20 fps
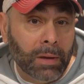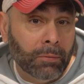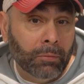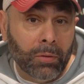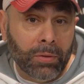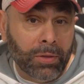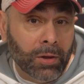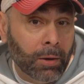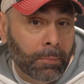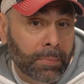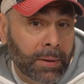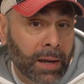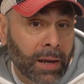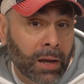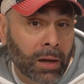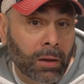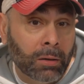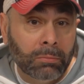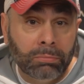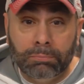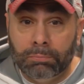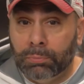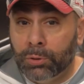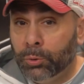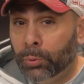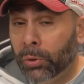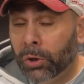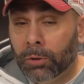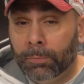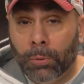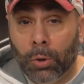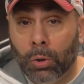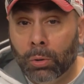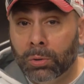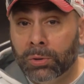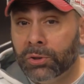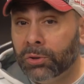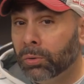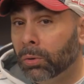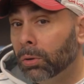every thumbnail, Twitter post,